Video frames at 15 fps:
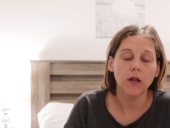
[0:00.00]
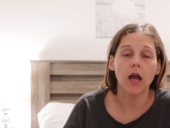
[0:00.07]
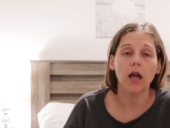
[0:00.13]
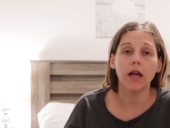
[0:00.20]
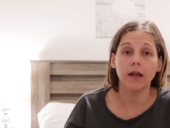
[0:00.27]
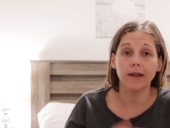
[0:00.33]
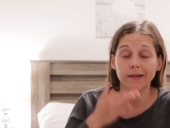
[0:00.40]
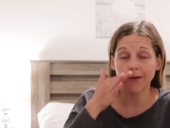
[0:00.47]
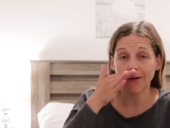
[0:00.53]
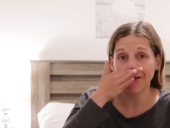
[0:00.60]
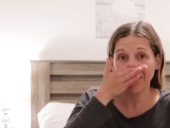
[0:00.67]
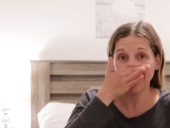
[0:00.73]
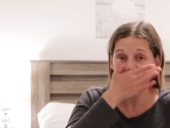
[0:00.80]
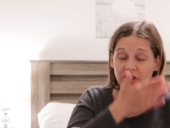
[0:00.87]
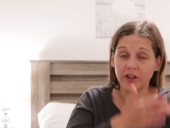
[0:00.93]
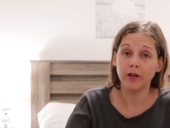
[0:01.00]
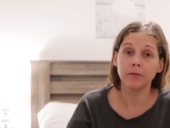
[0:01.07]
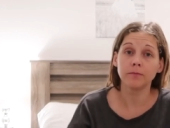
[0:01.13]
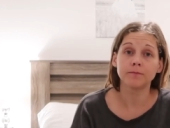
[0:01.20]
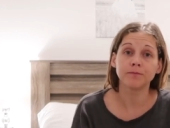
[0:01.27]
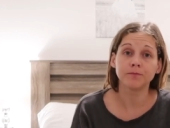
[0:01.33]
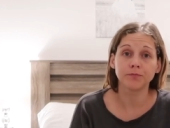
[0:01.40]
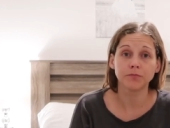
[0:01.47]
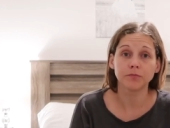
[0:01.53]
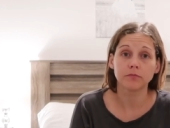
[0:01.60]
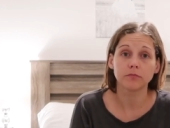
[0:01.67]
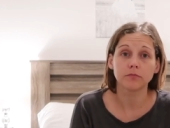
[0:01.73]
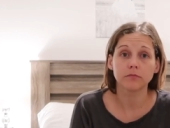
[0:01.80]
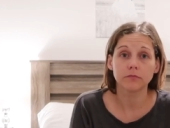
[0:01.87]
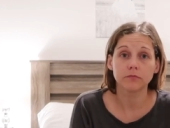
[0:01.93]
I asked her if um,
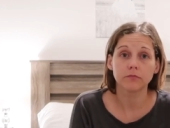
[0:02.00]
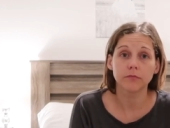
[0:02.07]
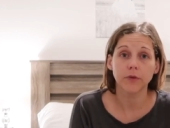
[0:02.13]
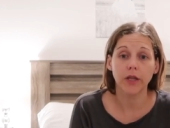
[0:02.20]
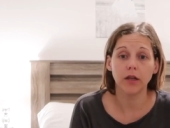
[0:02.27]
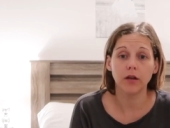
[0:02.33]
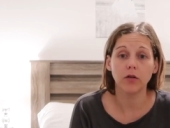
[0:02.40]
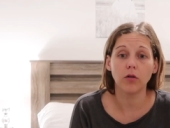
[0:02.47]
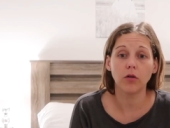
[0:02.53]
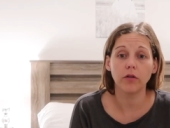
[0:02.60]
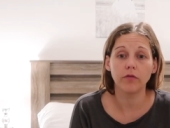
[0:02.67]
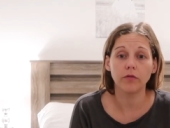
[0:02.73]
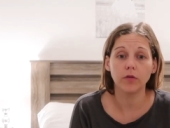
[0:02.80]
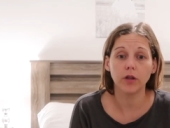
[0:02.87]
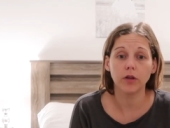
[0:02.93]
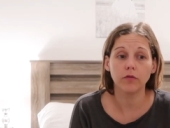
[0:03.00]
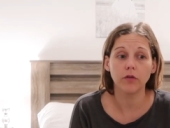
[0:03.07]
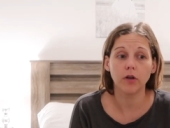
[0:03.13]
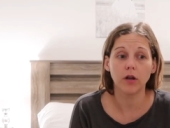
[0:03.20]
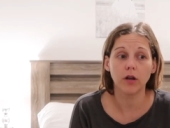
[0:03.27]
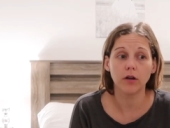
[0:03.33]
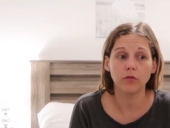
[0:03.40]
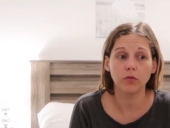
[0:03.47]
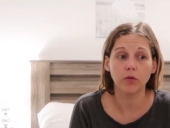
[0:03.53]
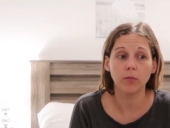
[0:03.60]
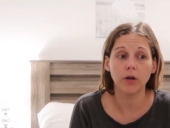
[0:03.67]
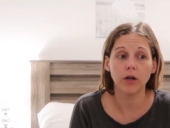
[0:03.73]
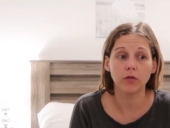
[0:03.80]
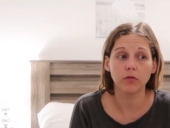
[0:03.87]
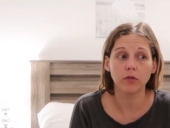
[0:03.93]
you know, if, if a lot of
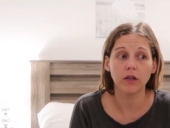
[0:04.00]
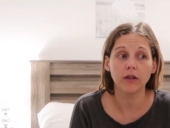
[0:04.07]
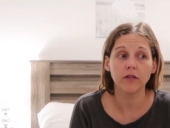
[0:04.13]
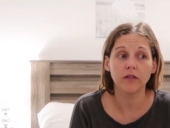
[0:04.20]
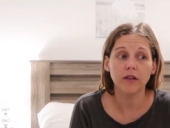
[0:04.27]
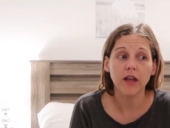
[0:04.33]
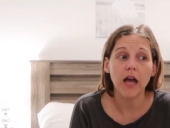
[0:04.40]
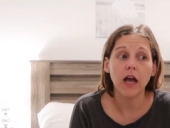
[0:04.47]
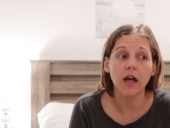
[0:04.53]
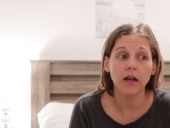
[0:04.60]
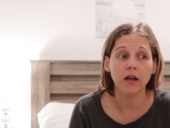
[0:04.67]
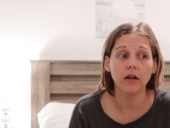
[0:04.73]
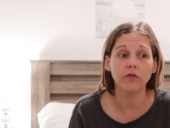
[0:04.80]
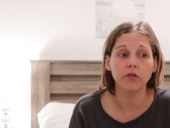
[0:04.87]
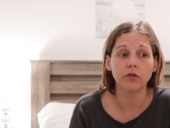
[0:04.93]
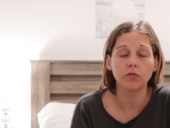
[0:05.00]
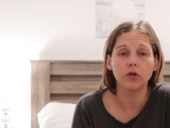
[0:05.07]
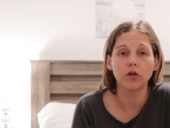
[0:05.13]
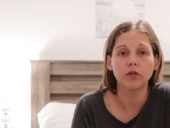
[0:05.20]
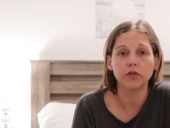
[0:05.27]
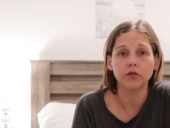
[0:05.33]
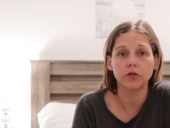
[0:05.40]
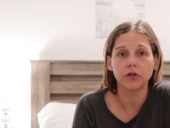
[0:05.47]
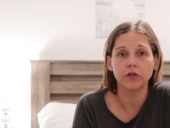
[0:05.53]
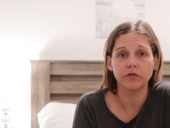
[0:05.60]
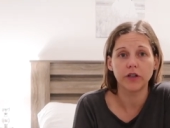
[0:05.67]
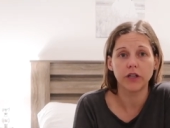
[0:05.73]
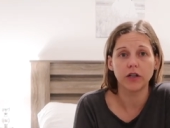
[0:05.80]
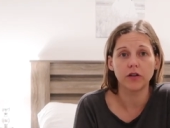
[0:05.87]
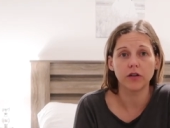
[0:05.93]
women are really sad afterwards or if
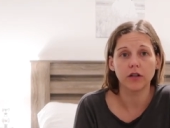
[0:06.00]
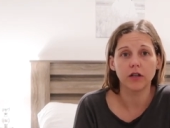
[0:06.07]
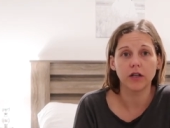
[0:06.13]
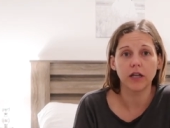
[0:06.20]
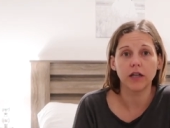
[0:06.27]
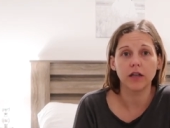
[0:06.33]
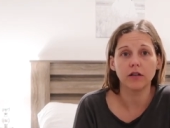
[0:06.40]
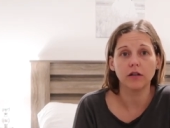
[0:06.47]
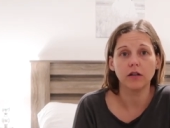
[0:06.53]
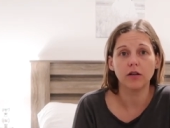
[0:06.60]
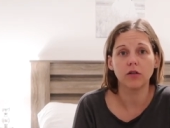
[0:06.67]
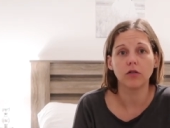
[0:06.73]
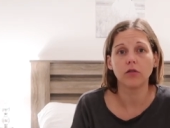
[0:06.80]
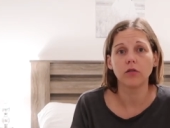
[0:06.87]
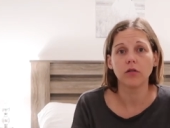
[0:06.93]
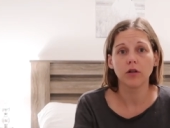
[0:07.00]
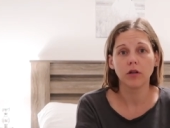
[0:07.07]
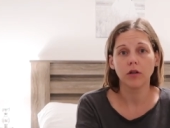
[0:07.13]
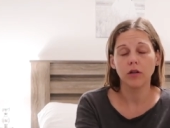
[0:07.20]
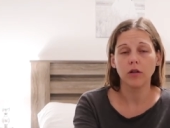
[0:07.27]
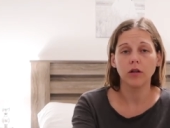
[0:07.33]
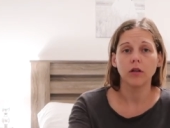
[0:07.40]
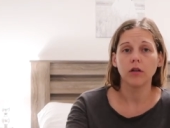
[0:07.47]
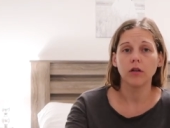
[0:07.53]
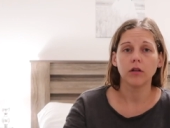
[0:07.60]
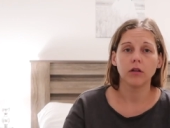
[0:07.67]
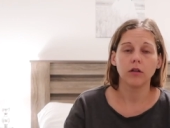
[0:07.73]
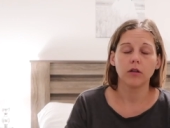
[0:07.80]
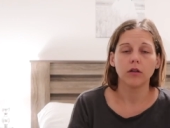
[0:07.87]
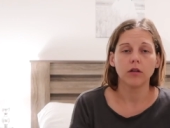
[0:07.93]
they're gonna like, you know,
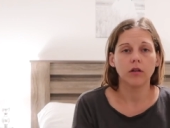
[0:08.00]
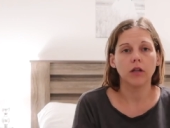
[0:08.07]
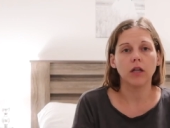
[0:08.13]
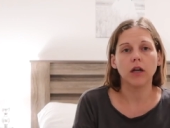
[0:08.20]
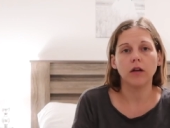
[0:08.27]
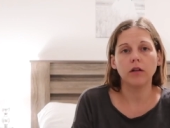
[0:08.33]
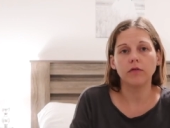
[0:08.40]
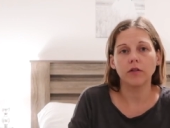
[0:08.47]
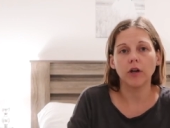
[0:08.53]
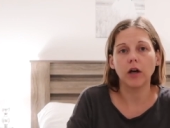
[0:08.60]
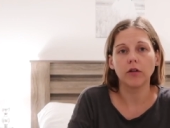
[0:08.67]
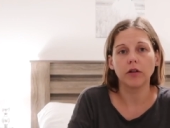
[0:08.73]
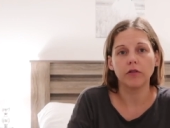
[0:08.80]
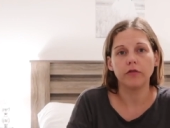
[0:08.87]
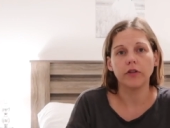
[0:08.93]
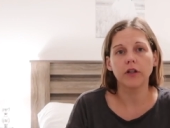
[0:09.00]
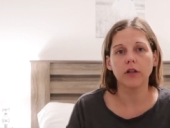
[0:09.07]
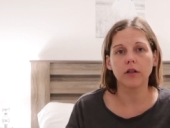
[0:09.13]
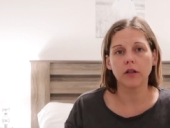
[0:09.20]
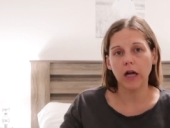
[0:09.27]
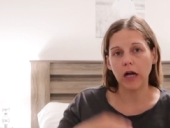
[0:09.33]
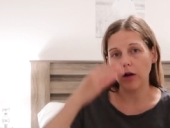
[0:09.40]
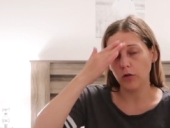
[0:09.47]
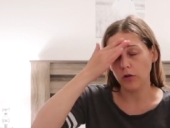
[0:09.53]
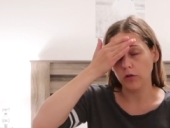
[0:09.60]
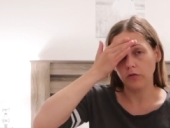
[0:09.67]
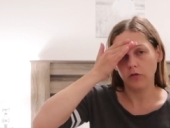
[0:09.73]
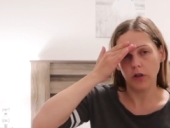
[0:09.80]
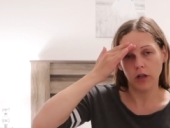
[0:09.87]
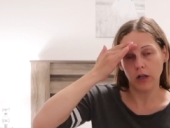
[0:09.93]
yeah, if how they feel, how
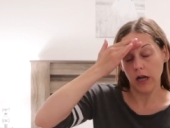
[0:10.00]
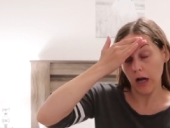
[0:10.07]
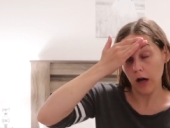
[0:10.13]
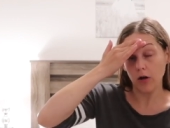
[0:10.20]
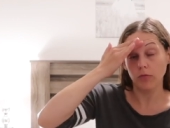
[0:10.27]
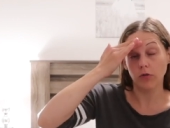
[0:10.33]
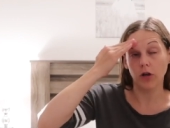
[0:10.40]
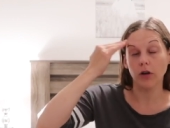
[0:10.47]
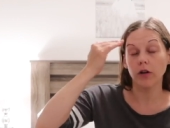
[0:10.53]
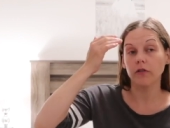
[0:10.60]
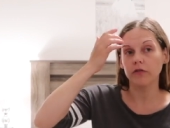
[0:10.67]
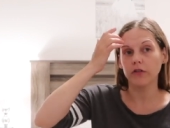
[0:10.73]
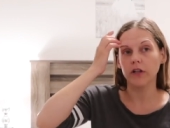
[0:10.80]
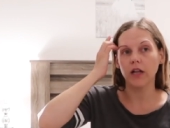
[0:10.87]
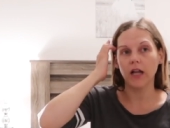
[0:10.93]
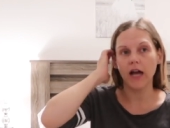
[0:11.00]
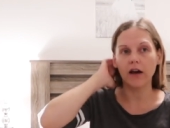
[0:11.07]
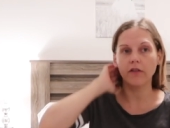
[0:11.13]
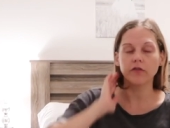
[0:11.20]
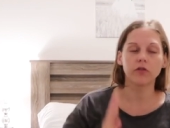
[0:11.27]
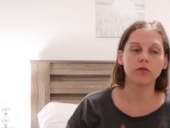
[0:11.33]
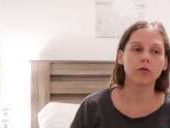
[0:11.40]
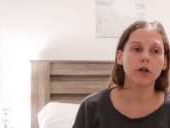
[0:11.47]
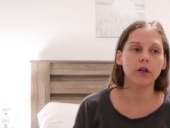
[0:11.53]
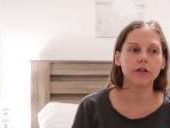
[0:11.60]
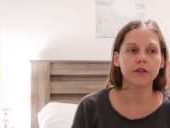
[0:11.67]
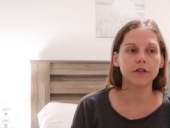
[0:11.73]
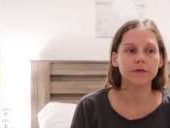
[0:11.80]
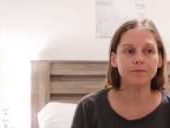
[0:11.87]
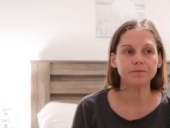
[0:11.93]
you feel, how I'm gonna feel
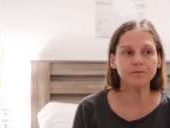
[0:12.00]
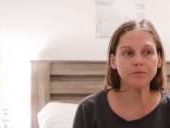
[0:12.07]
afterwards.